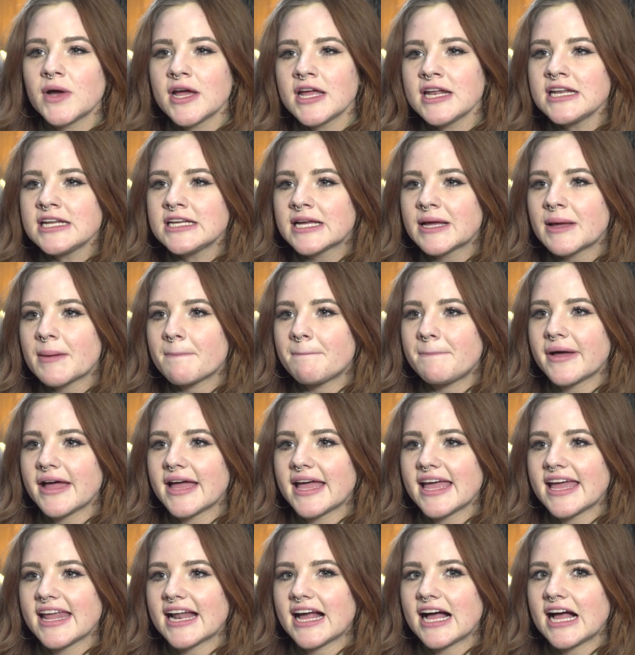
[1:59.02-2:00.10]
one,
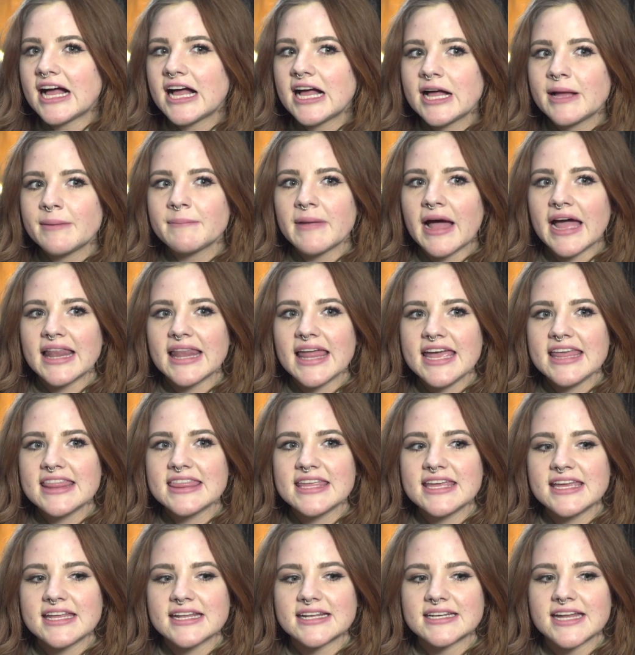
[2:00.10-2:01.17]
but um, I like
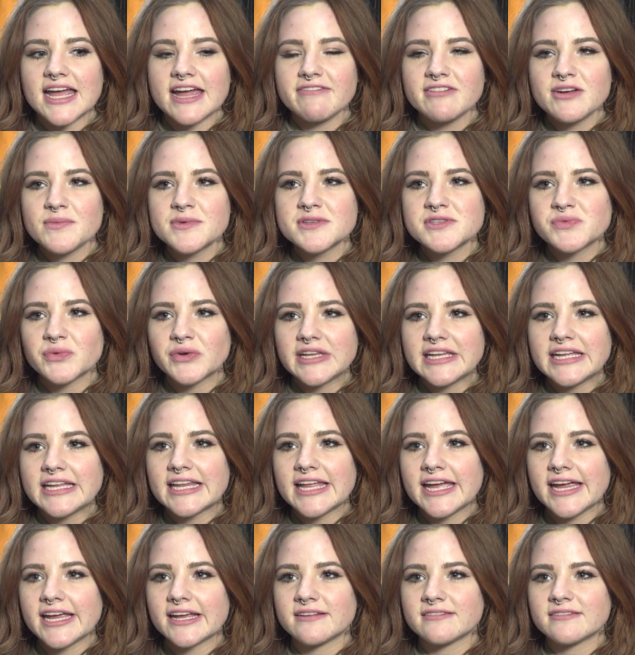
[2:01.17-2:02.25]
that everyone's really
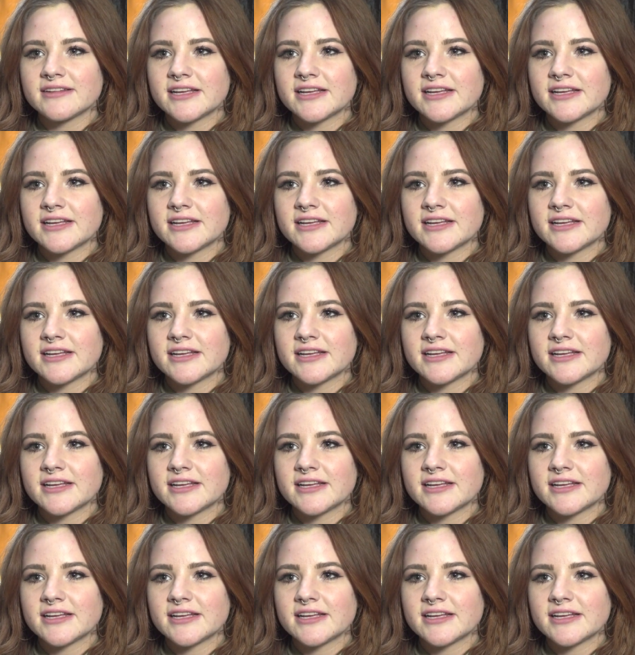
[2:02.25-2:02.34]
like